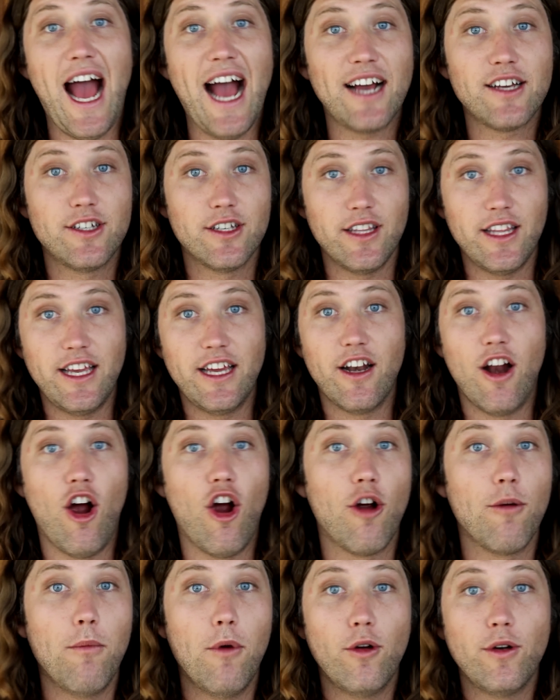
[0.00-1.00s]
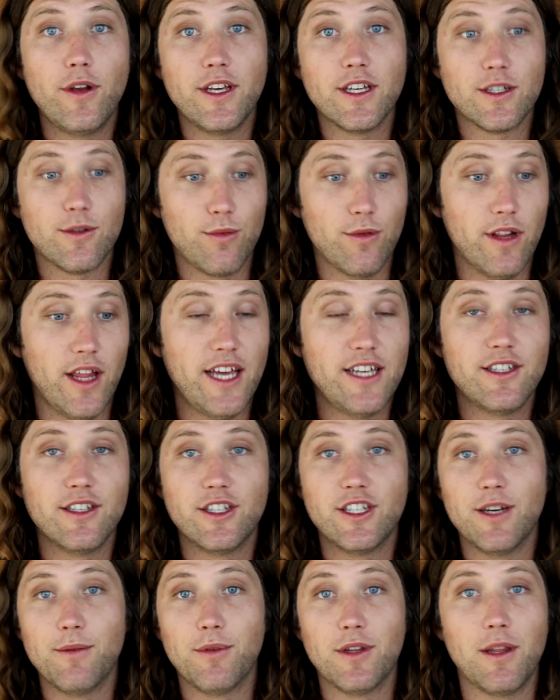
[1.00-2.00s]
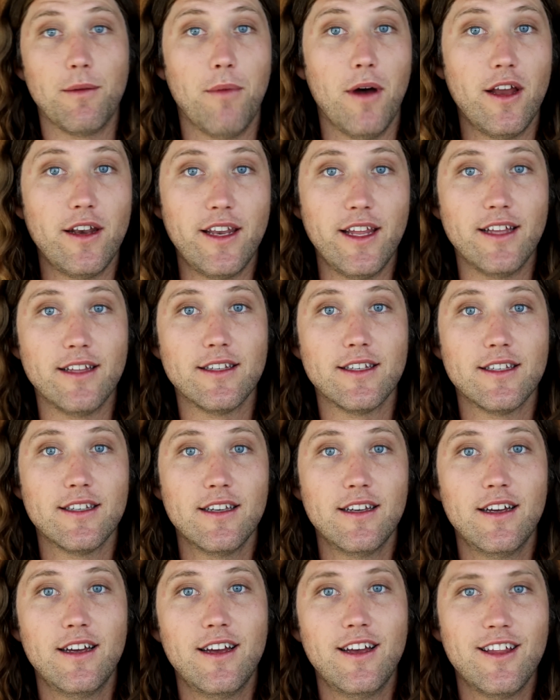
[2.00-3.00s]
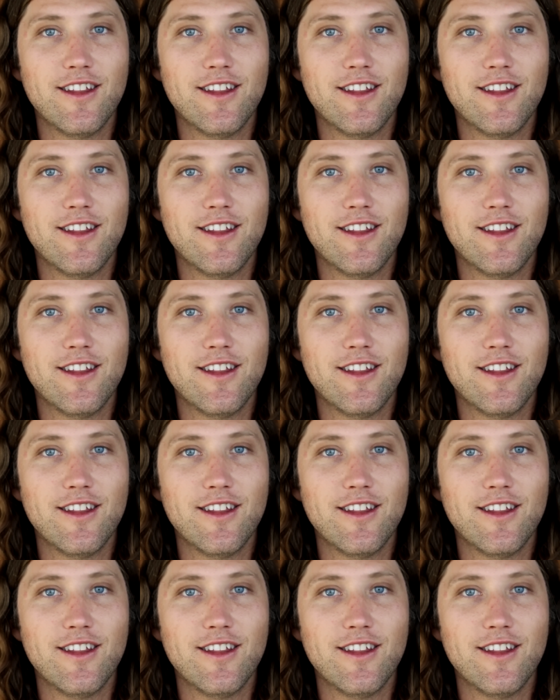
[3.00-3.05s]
actually in a harmonious relationship with abundance.